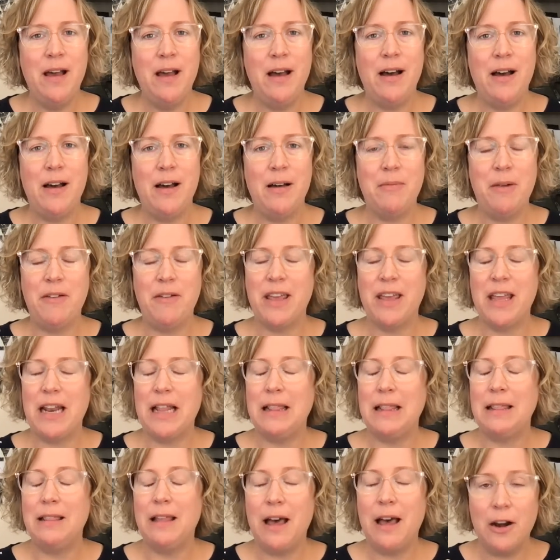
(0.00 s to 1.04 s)
I get a
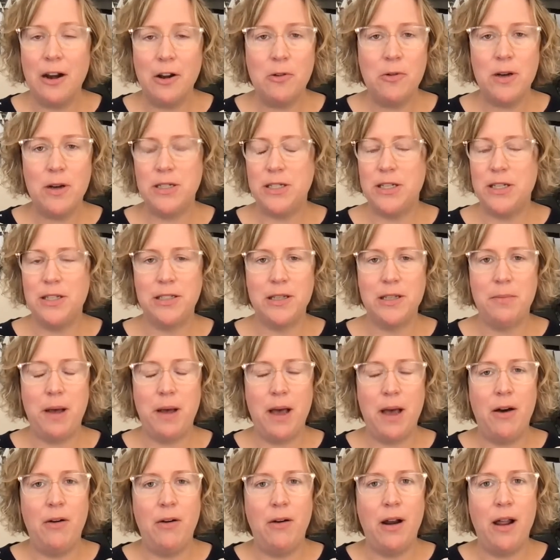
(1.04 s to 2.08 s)
lot of questions
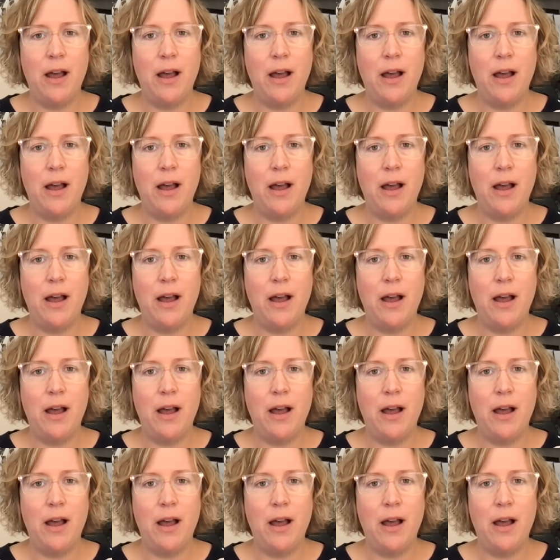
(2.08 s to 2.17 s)
about